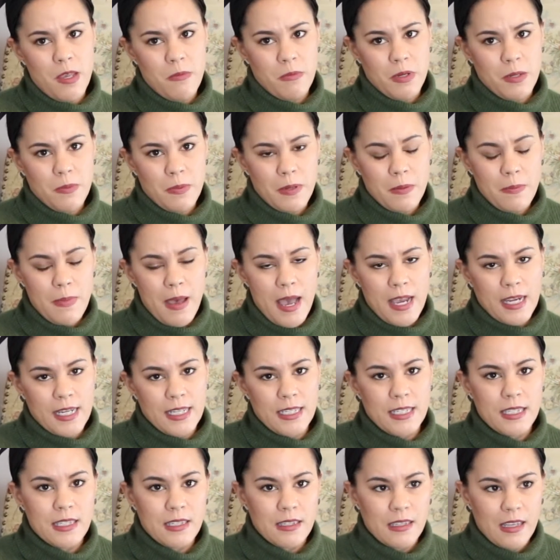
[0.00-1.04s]
I'm going to put
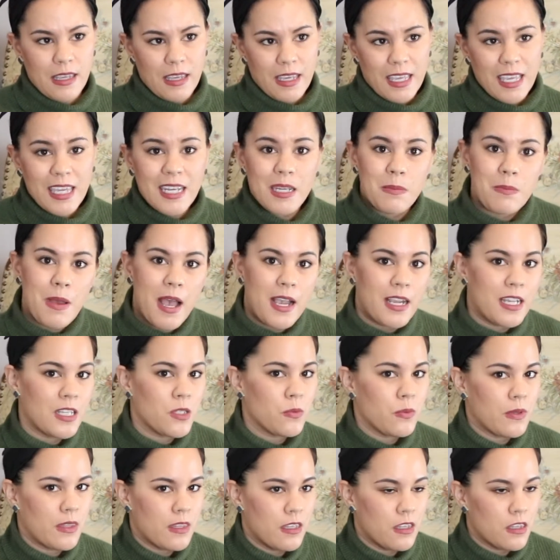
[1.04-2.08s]
pockets, like hidden pockets
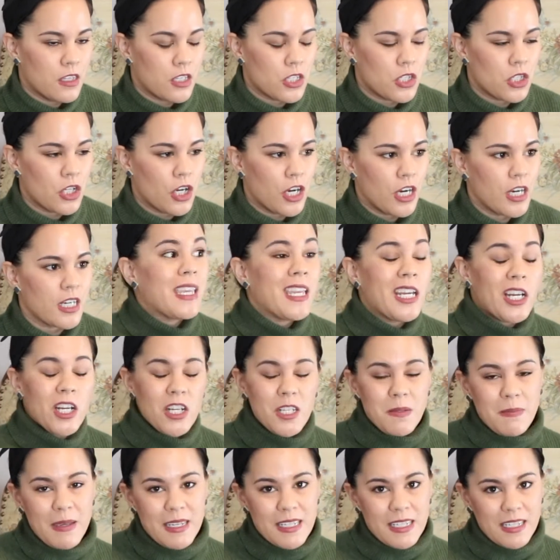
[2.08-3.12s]
within the skirt.
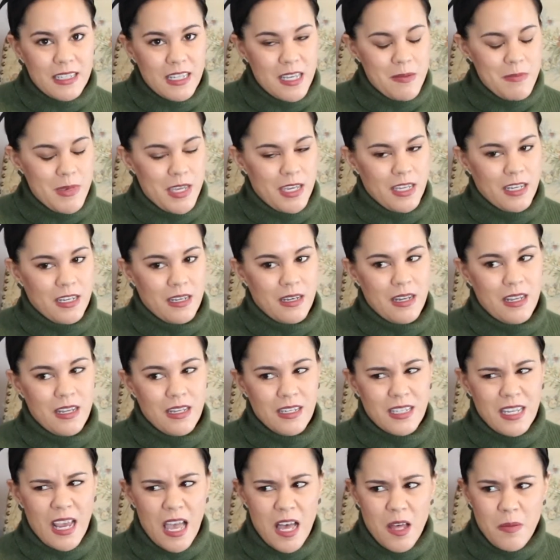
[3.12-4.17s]
Here's my dilemma,
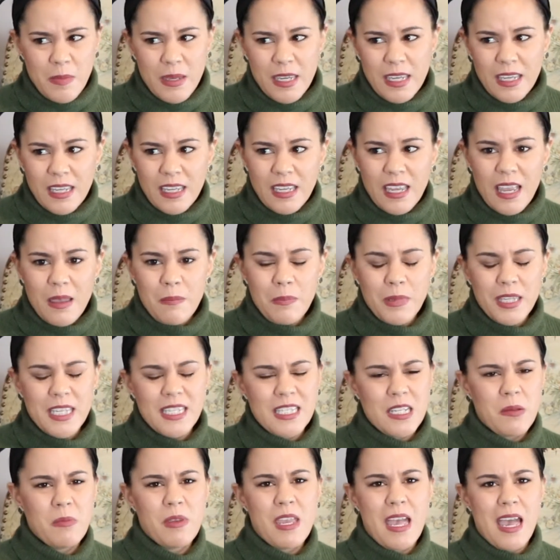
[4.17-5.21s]
and please
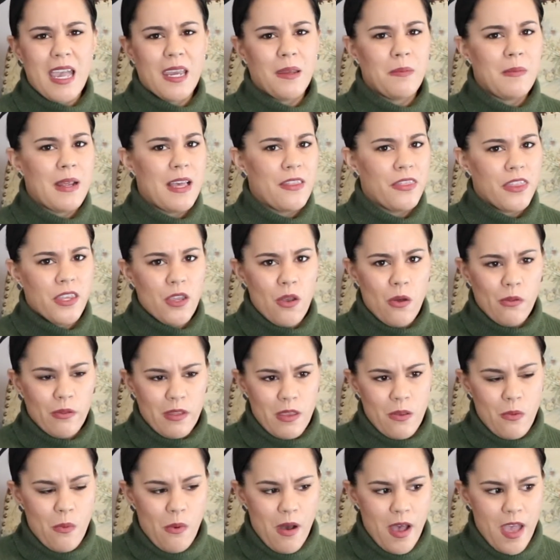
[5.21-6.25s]
tell me I'm not the
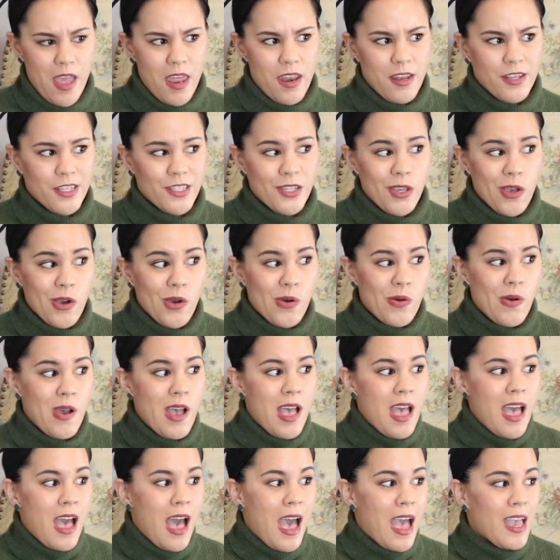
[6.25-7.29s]
only one. So
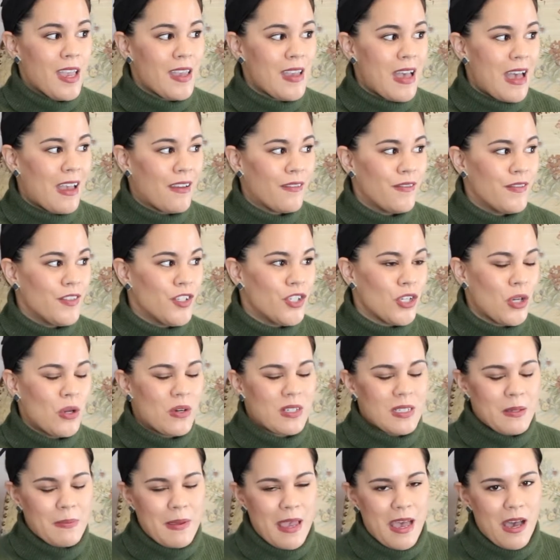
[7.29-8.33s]
I've
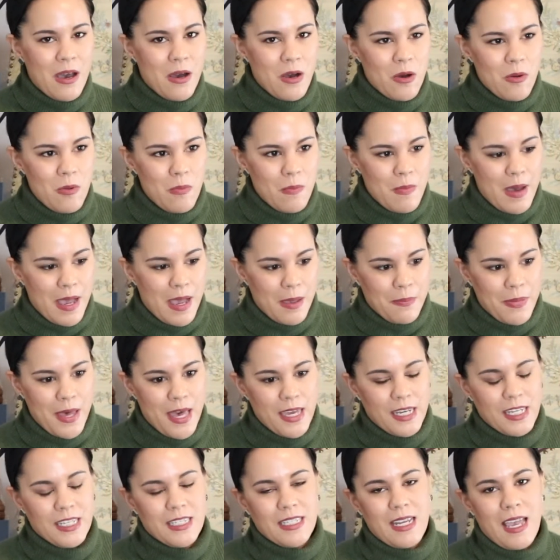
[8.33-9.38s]
joked about my
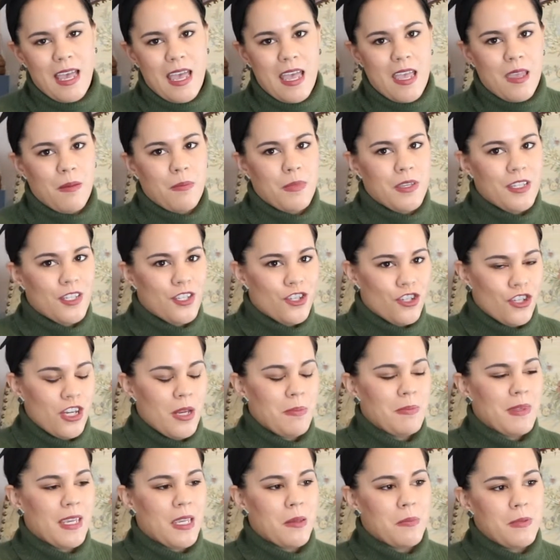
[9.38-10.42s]
body type. It's
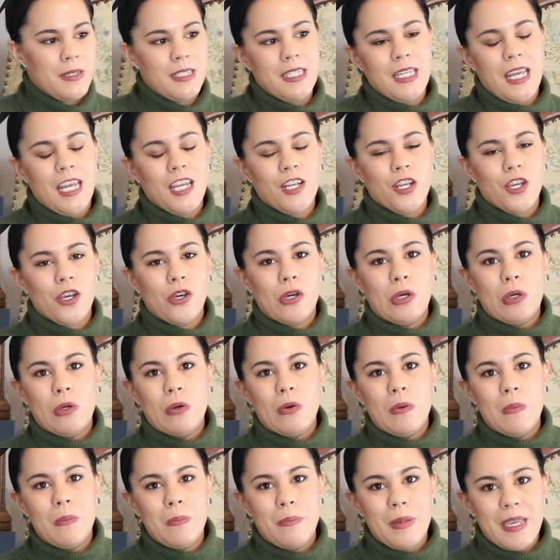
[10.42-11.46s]
shaped like a
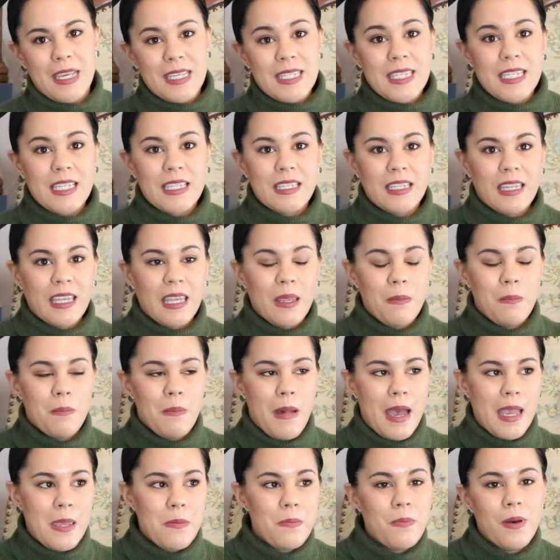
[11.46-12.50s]
potato. Basically,
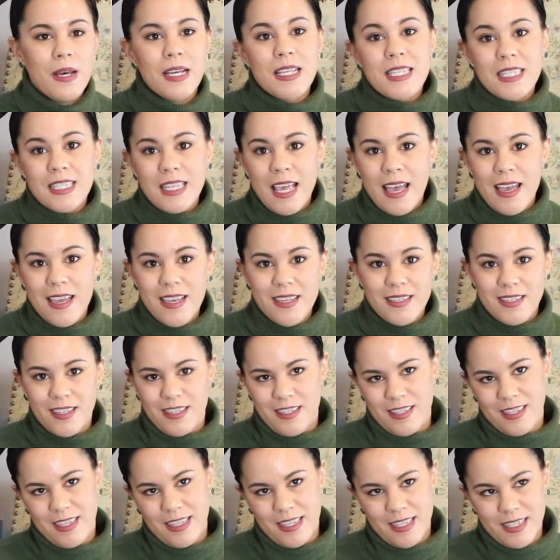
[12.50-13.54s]
my bust size
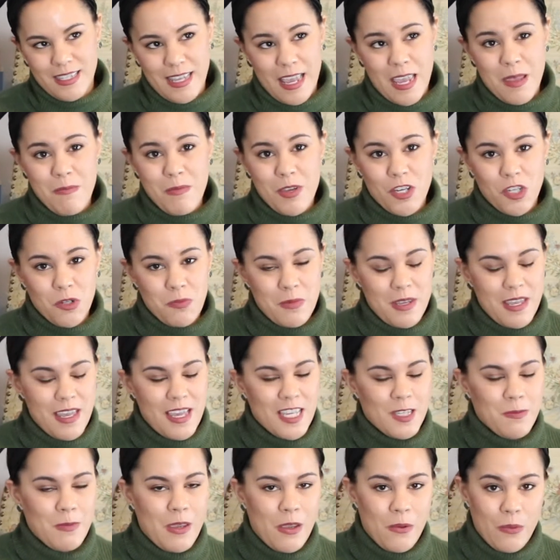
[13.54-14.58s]
is the same measurement
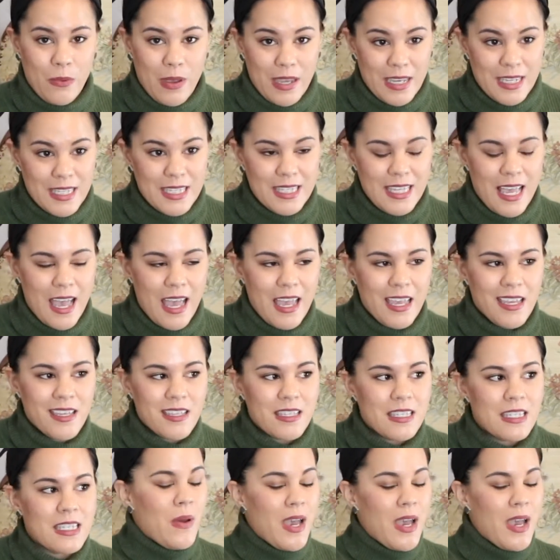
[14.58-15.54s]
as my waist size.